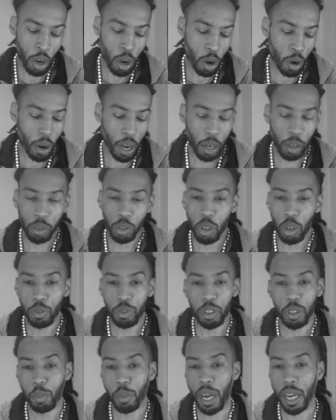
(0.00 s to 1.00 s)
I don't know if
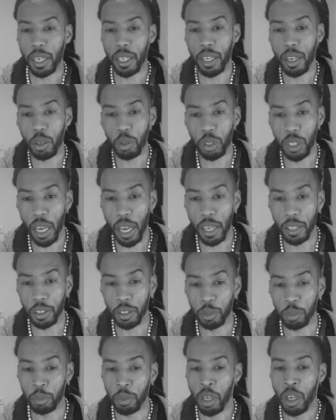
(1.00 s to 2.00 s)
somebody else has
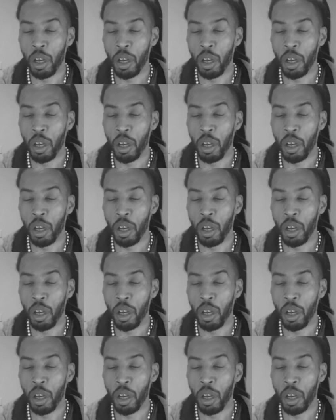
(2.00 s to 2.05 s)
them,